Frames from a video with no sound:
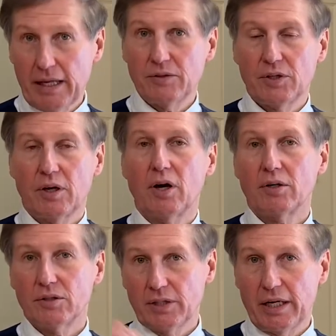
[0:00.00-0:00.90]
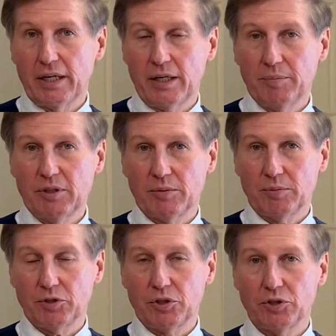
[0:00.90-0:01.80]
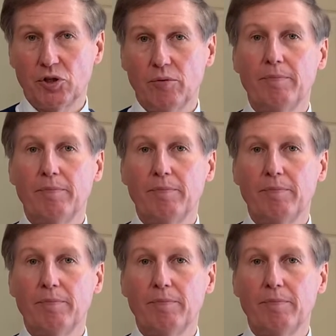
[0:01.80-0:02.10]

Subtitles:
is the Gardens and Episcopal Church Home,